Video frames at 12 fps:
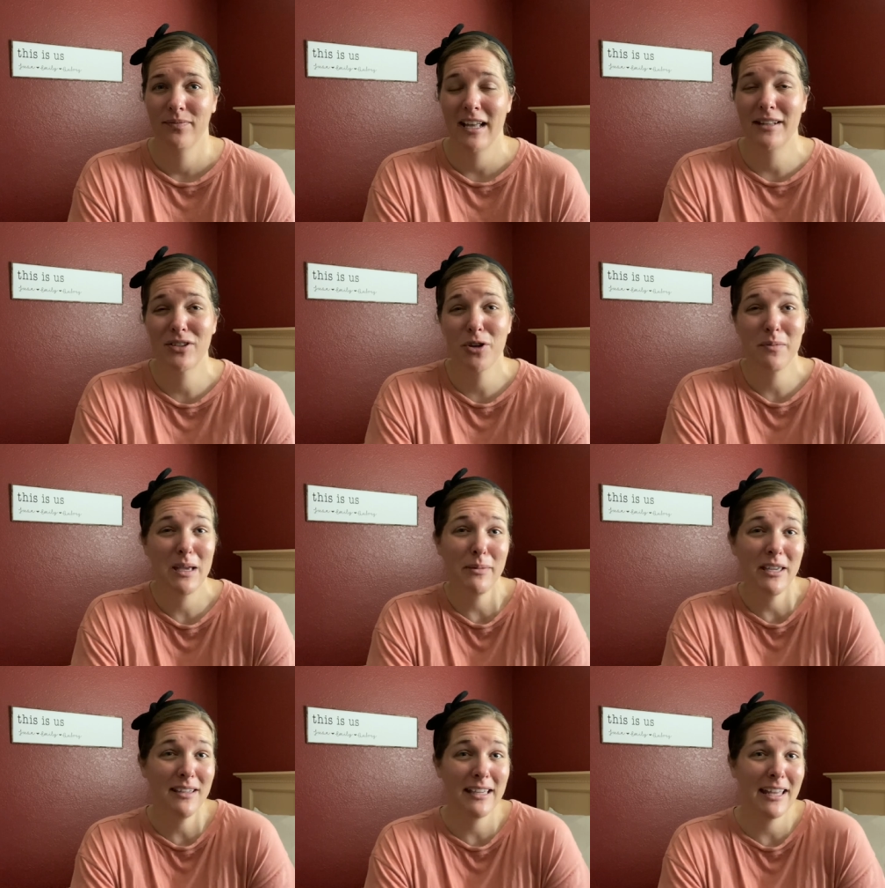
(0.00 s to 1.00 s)
And so
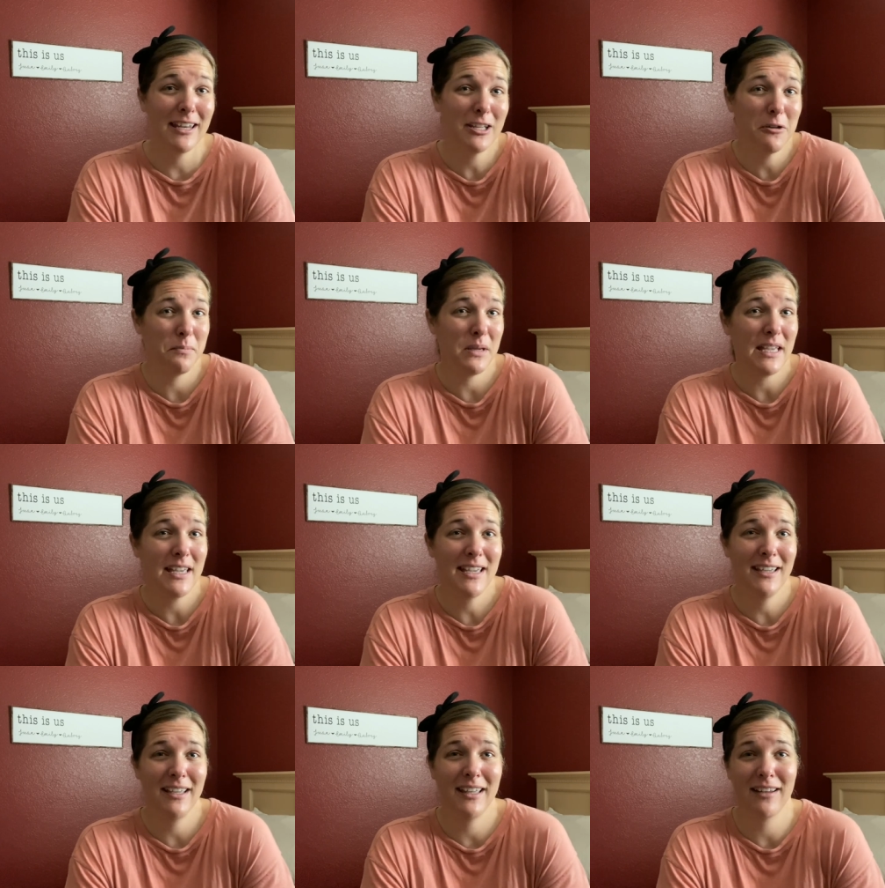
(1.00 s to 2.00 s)
maybe getting a
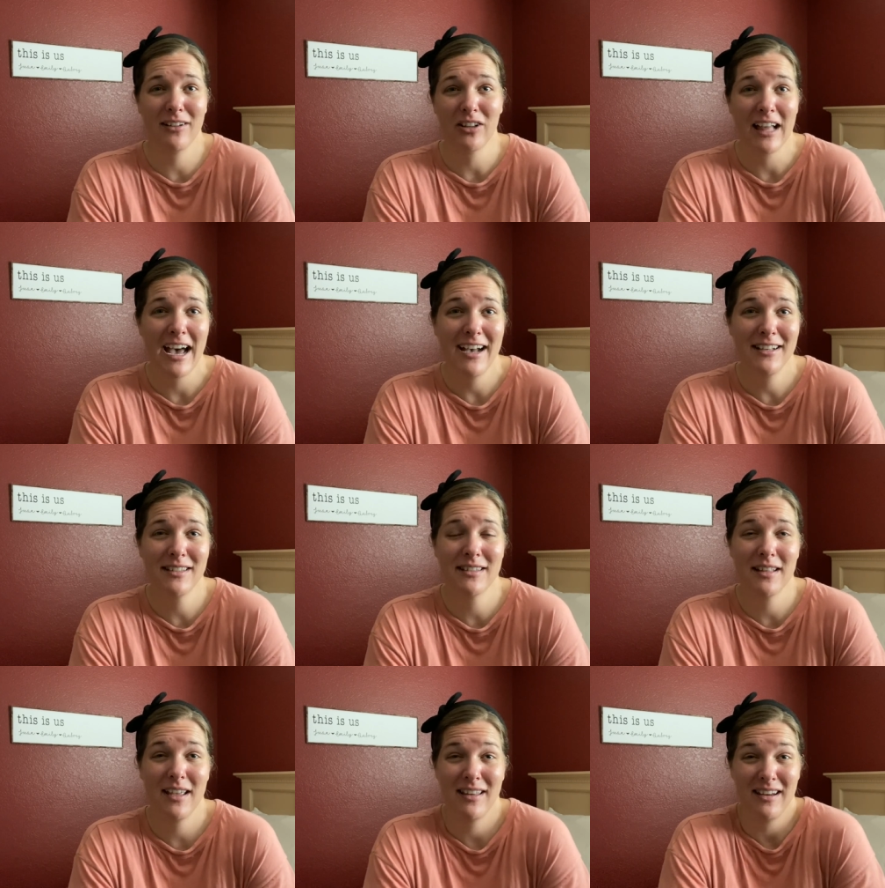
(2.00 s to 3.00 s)
B in a class,
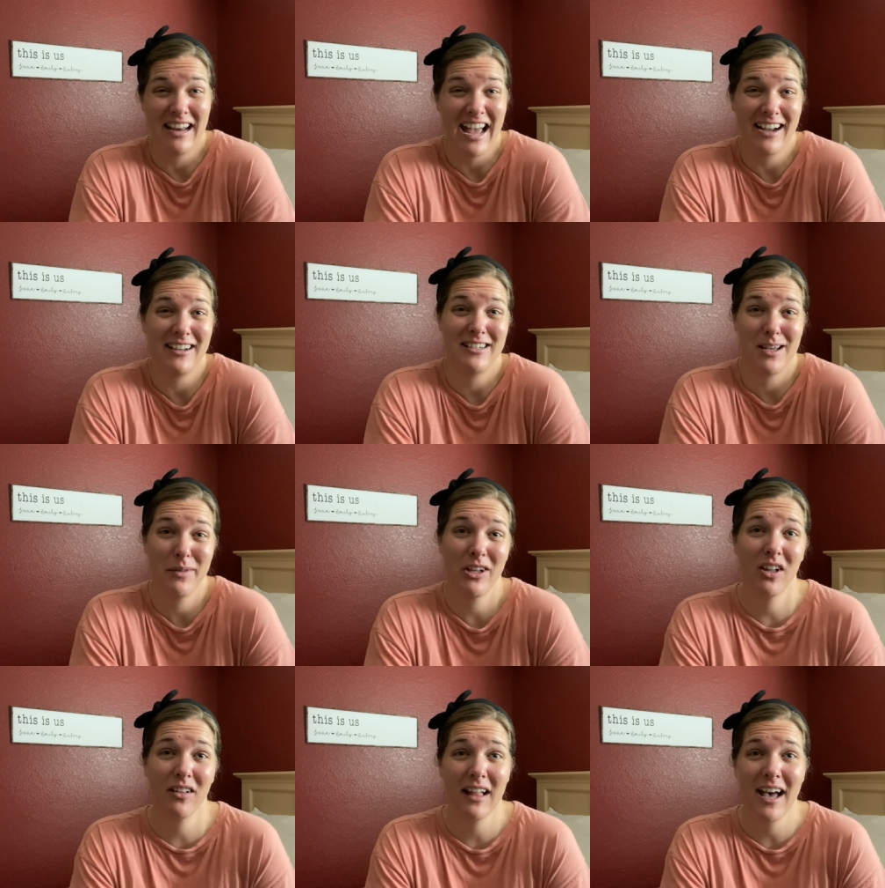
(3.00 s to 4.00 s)
in an academic
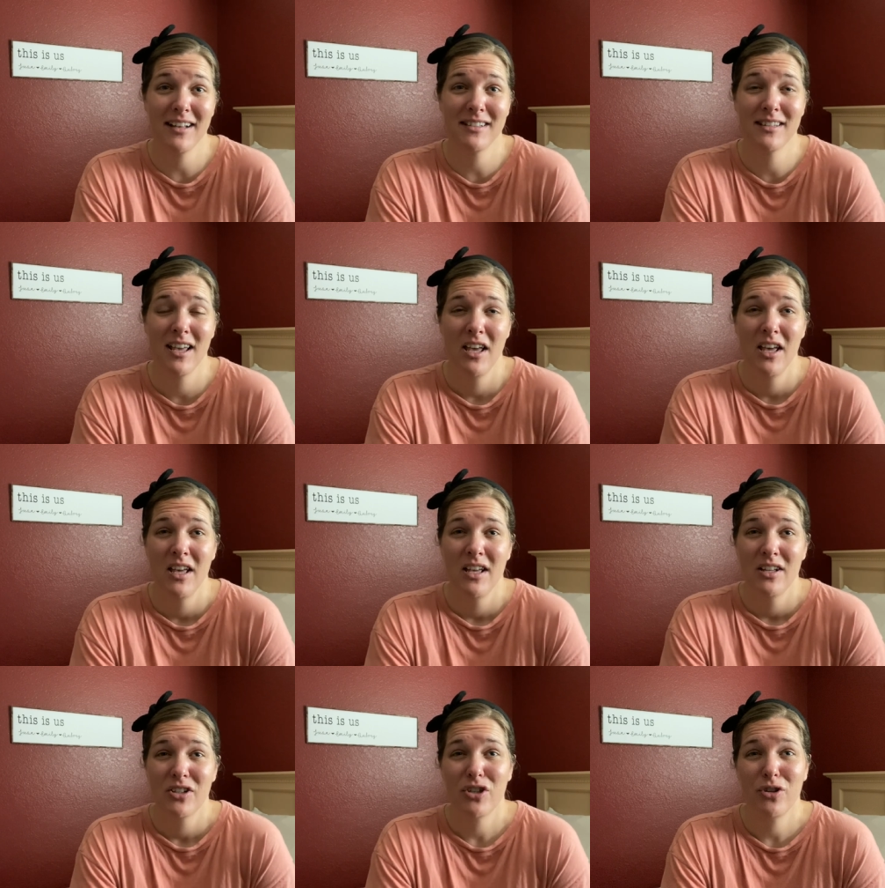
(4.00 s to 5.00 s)
class,
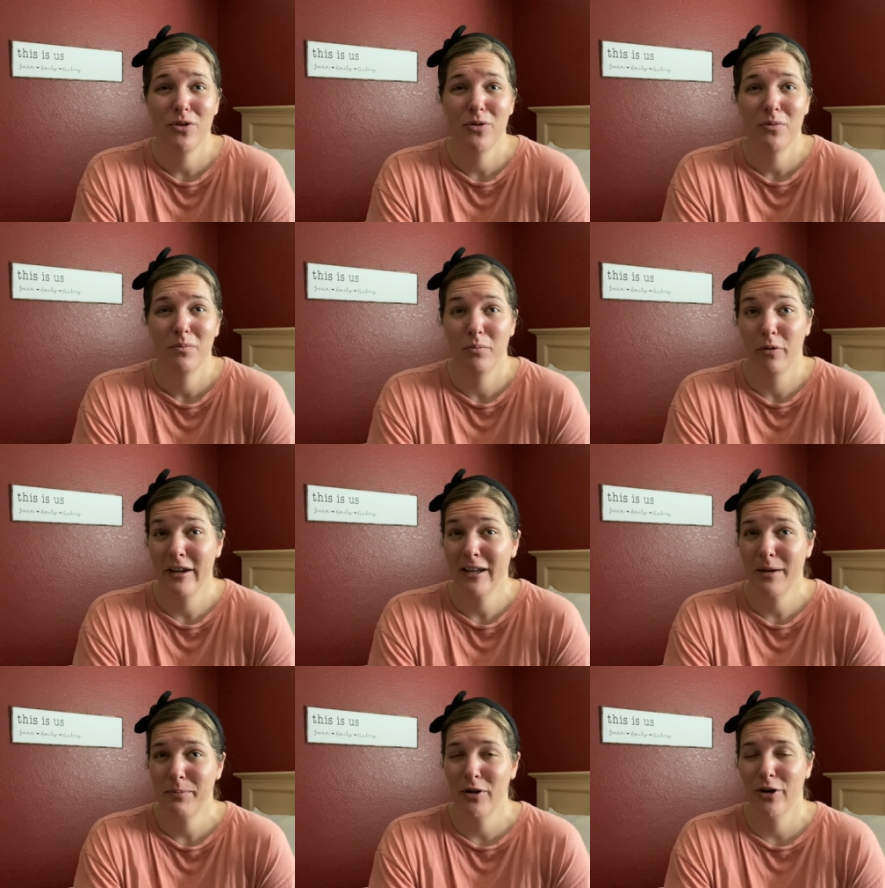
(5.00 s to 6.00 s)
to bring
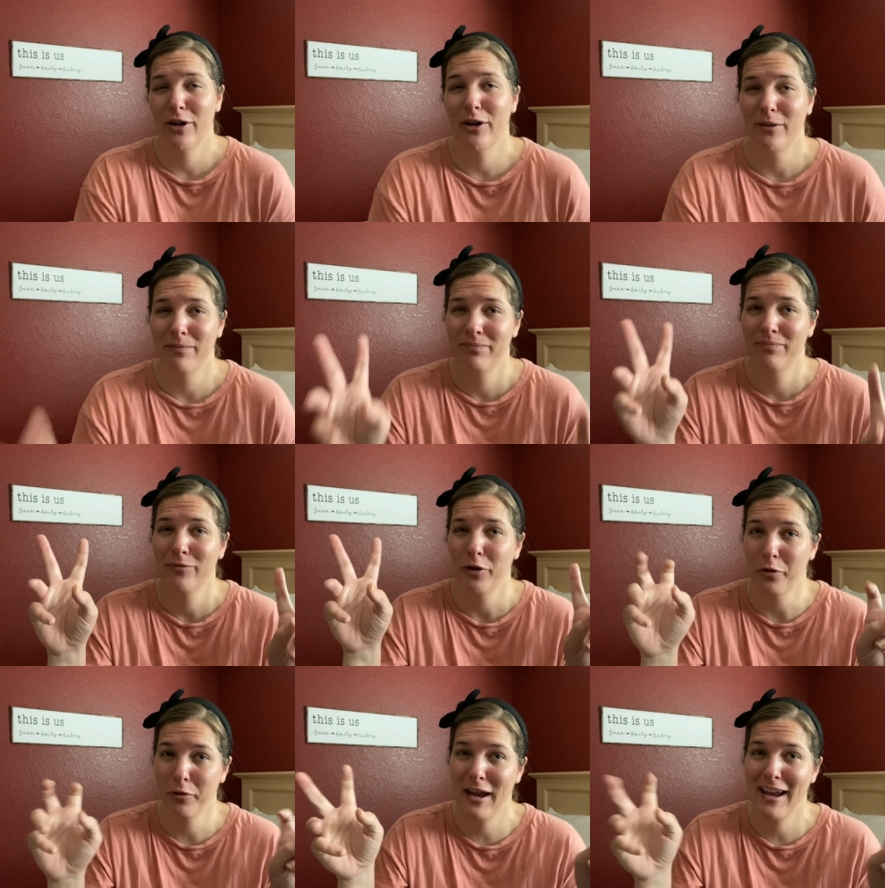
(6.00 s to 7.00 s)
up your
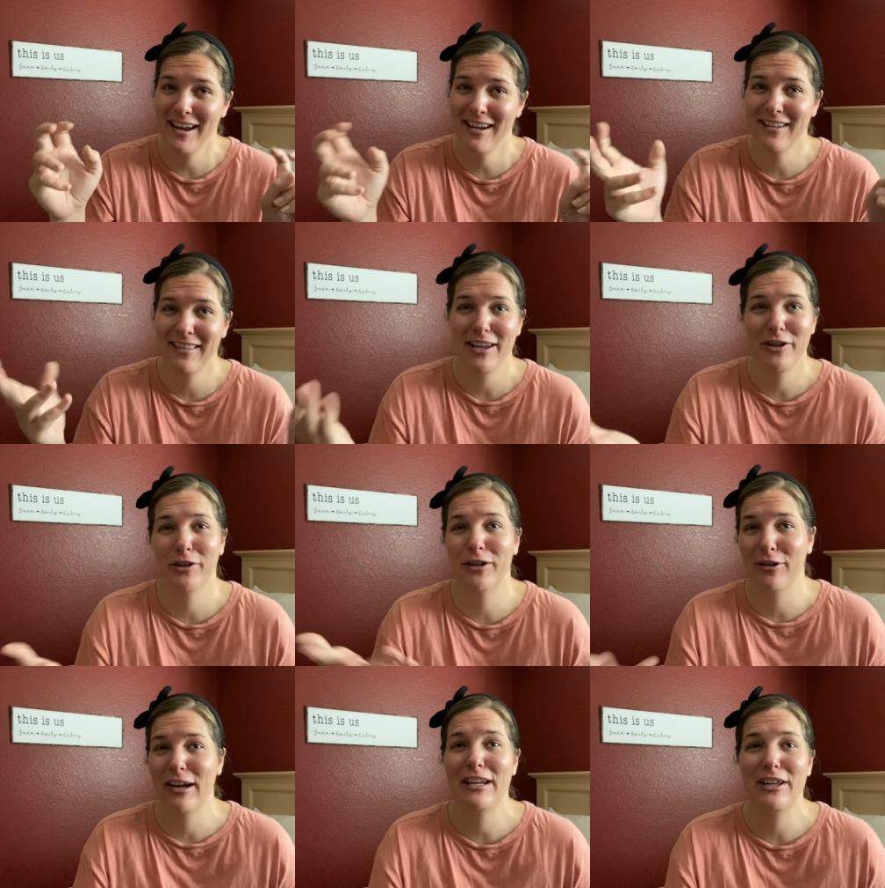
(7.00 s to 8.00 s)
grade that you're
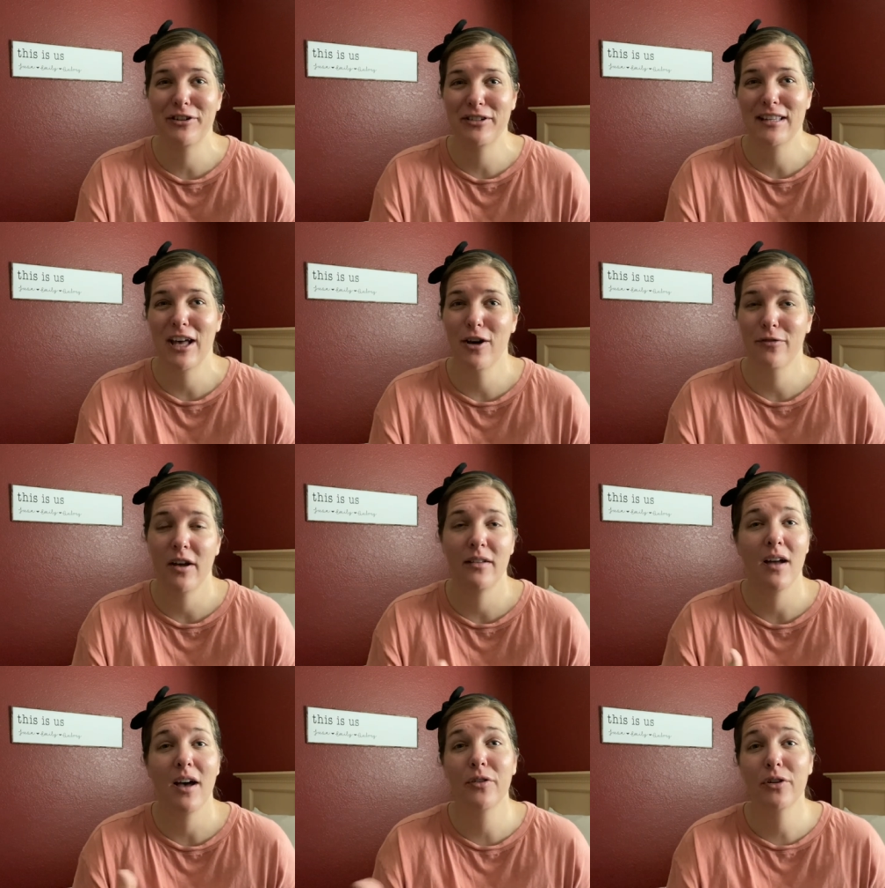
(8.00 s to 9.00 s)
grading yourself
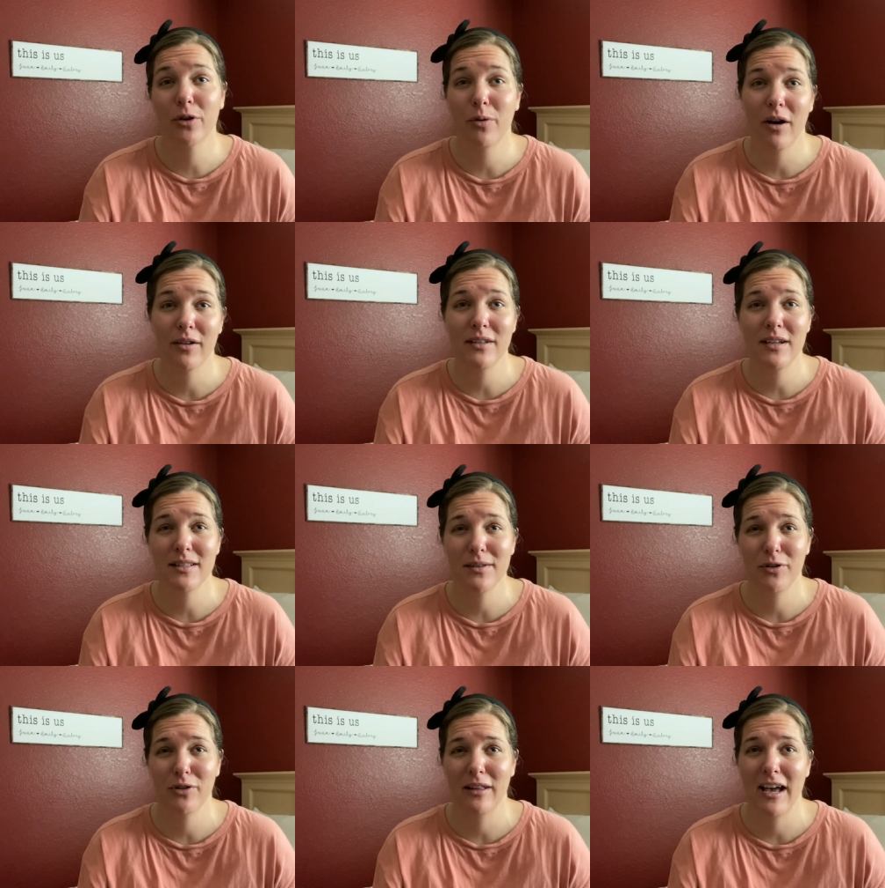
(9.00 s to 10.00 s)
on other qualities of
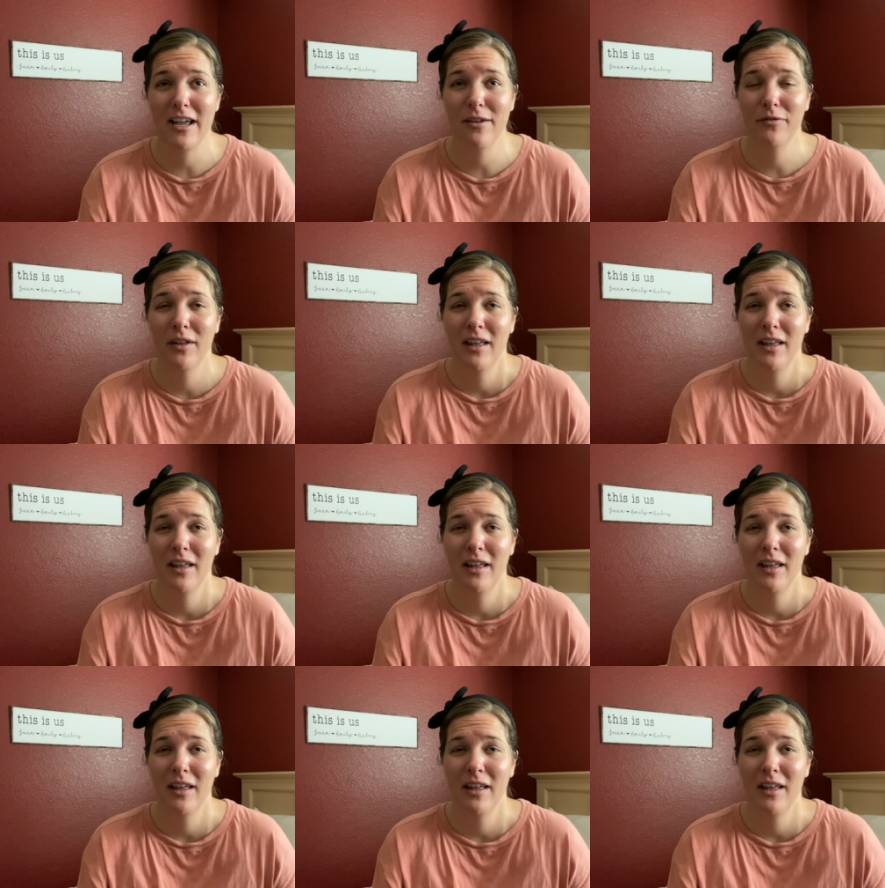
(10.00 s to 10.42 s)
your life,